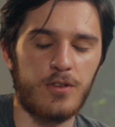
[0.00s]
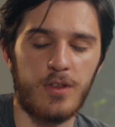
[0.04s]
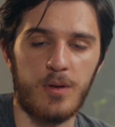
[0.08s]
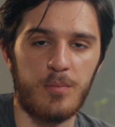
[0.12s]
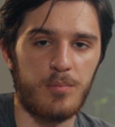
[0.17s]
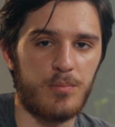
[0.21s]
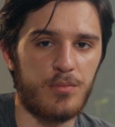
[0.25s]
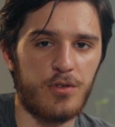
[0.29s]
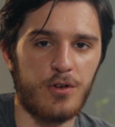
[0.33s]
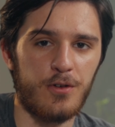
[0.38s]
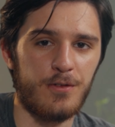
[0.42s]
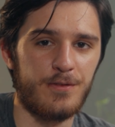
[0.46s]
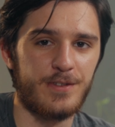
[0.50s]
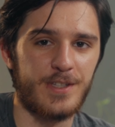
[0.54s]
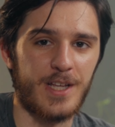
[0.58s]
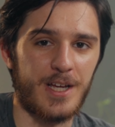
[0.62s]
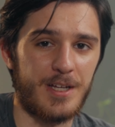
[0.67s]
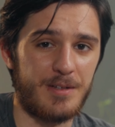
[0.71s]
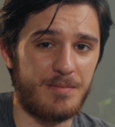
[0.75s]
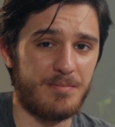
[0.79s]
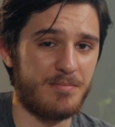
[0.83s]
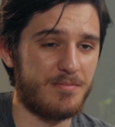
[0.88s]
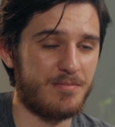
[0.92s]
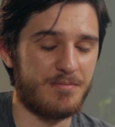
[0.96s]
that proves
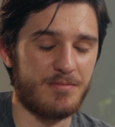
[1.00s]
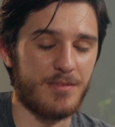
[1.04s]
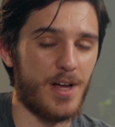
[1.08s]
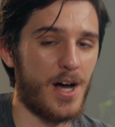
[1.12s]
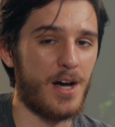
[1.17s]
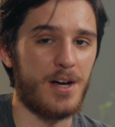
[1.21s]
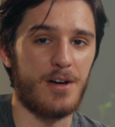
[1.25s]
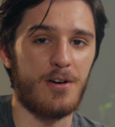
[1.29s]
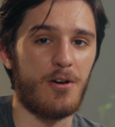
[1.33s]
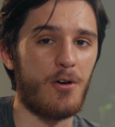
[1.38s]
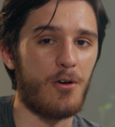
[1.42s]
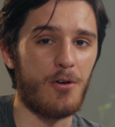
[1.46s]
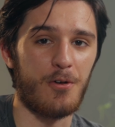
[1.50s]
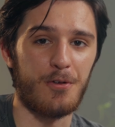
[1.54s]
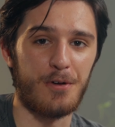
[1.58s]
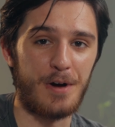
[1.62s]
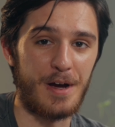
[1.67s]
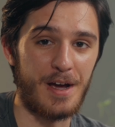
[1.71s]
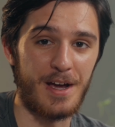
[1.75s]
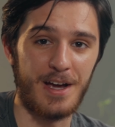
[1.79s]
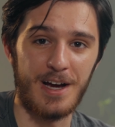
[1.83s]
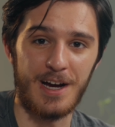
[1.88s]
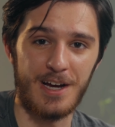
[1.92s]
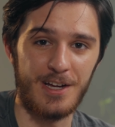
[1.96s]
that not all
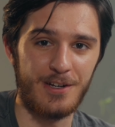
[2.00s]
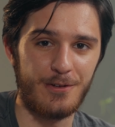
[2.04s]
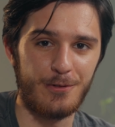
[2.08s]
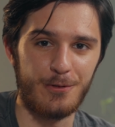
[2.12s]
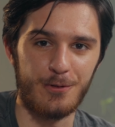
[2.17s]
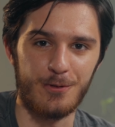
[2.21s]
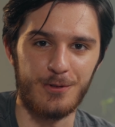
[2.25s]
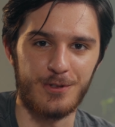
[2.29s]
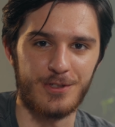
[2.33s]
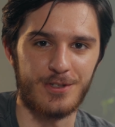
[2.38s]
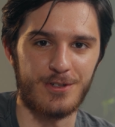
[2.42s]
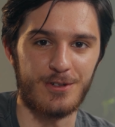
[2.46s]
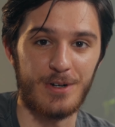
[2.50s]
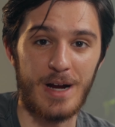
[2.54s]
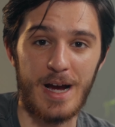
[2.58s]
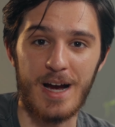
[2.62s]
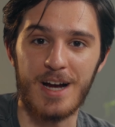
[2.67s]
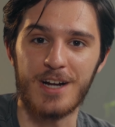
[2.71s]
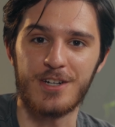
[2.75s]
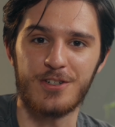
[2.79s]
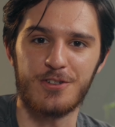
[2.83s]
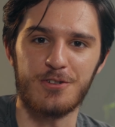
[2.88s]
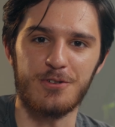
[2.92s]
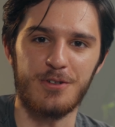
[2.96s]
AI tools are
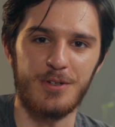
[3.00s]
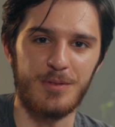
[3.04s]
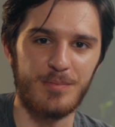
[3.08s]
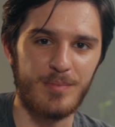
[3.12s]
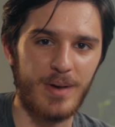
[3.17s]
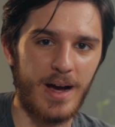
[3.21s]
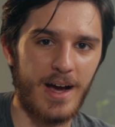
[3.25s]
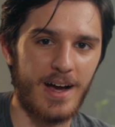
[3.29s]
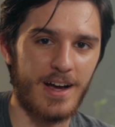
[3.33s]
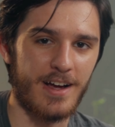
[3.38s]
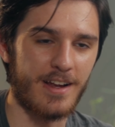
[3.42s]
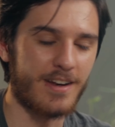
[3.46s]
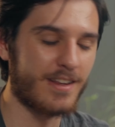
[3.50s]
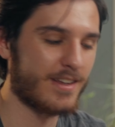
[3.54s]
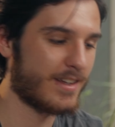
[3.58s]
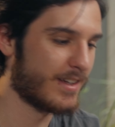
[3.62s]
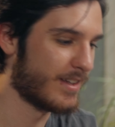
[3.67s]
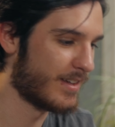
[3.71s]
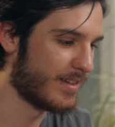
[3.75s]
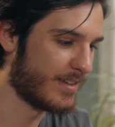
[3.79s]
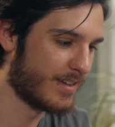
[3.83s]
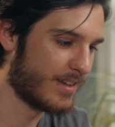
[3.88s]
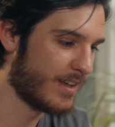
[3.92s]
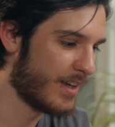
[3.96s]
actually bad.
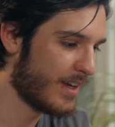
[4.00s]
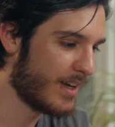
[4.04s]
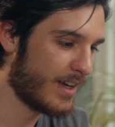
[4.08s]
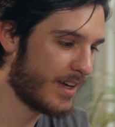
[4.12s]
And